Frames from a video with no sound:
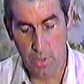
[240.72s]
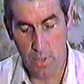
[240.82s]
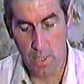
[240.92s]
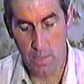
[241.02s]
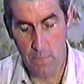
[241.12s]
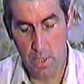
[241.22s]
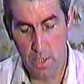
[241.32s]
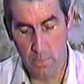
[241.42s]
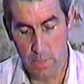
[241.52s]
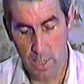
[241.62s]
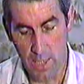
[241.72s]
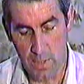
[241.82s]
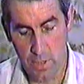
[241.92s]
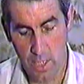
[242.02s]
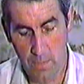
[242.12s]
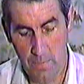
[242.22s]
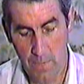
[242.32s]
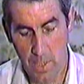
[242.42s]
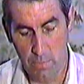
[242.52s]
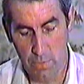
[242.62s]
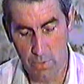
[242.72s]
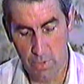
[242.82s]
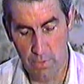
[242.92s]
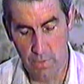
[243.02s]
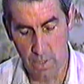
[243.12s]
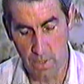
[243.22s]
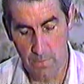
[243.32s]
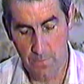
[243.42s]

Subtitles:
and lime and was thatched. It was rent-free.